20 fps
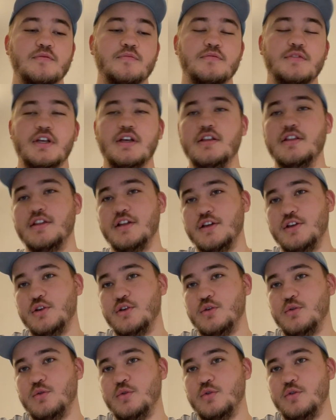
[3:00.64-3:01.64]
Yeah, thank
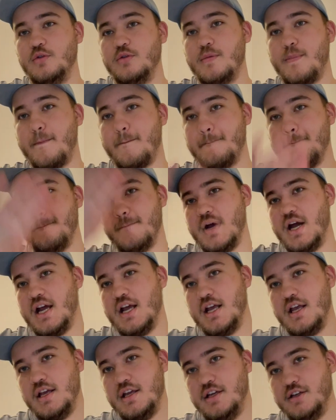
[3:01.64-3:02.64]
you.
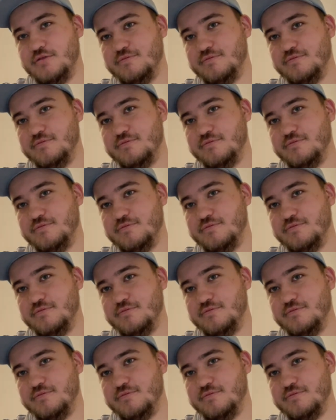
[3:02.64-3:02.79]
Bye.